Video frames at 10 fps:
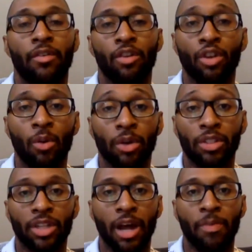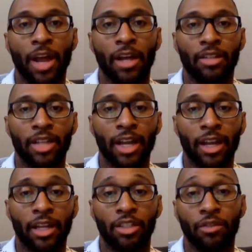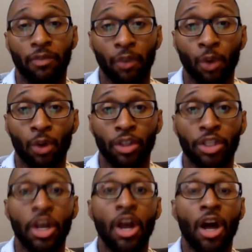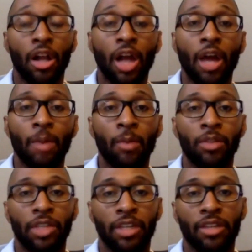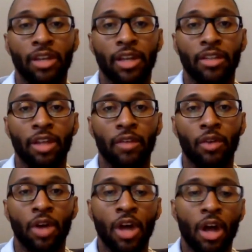and you don't want to stop that because that can actually flourish a lot of people to get to the next level.